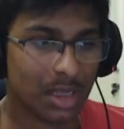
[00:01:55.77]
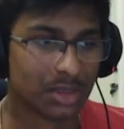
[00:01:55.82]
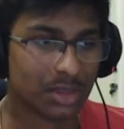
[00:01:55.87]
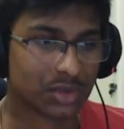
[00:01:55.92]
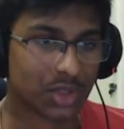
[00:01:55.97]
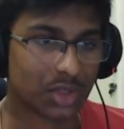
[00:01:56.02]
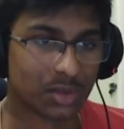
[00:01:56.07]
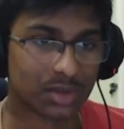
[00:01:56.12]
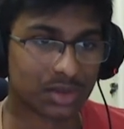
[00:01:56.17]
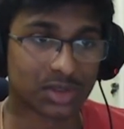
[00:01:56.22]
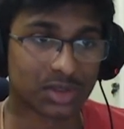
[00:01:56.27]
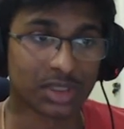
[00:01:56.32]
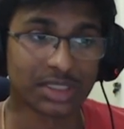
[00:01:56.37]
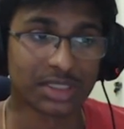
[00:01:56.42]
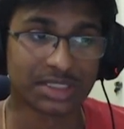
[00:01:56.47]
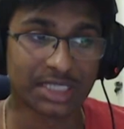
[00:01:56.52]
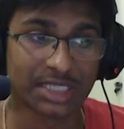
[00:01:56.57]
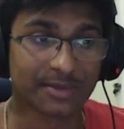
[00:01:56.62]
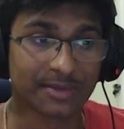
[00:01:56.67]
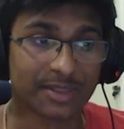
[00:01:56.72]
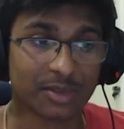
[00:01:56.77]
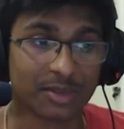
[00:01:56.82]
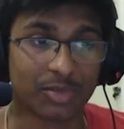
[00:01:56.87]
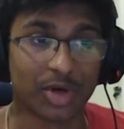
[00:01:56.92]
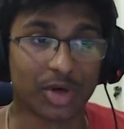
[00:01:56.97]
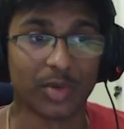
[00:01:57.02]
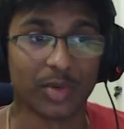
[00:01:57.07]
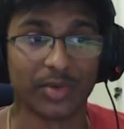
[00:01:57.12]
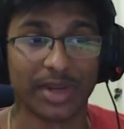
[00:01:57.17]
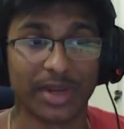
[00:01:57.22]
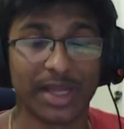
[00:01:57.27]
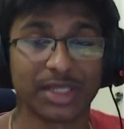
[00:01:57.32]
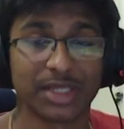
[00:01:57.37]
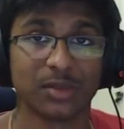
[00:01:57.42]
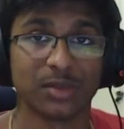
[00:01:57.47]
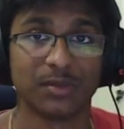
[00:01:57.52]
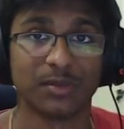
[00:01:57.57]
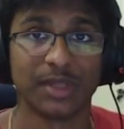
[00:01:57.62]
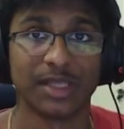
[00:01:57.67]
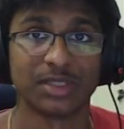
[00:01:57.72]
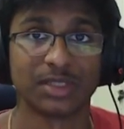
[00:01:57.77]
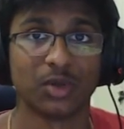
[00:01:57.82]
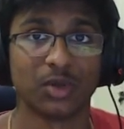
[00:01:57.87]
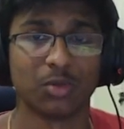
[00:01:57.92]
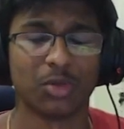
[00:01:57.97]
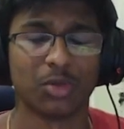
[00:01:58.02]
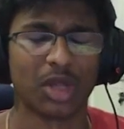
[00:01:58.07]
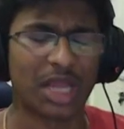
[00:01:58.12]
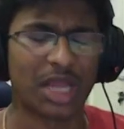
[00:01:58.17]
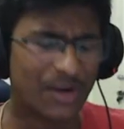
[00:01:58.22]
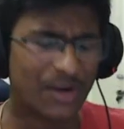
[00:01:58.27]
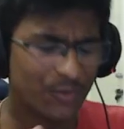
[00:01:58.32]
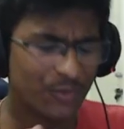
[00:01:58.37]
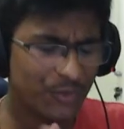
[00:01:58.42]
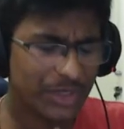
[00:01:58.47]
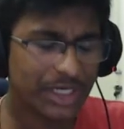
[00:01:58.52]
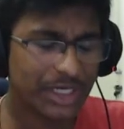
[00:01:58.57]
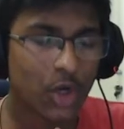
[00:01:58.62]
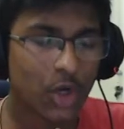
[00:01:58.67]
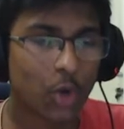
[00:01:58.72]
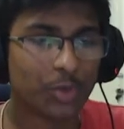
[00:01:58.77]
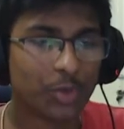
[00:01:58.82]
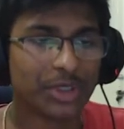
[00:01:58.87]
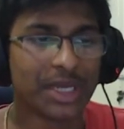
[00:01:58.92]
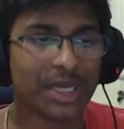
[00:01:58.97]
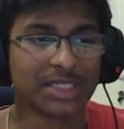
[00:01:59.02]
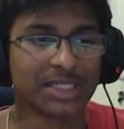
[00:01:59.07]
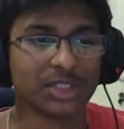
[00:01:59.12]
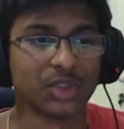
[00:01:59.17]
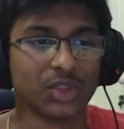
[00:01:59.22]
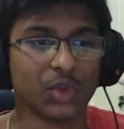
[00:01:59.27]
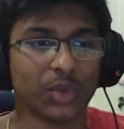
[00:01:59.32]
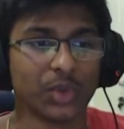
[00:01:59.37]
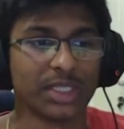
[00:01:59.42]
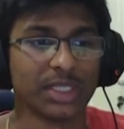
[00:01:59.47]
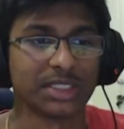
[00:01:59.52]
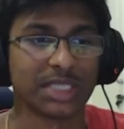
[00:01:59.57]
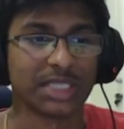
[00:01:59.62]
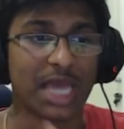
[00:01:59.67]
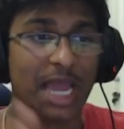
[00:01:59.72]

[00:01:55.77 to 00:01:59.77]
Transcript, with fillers: So I'm just gonna skip to the part where we actually play Stoneblock. I really hope you guys enjoy this.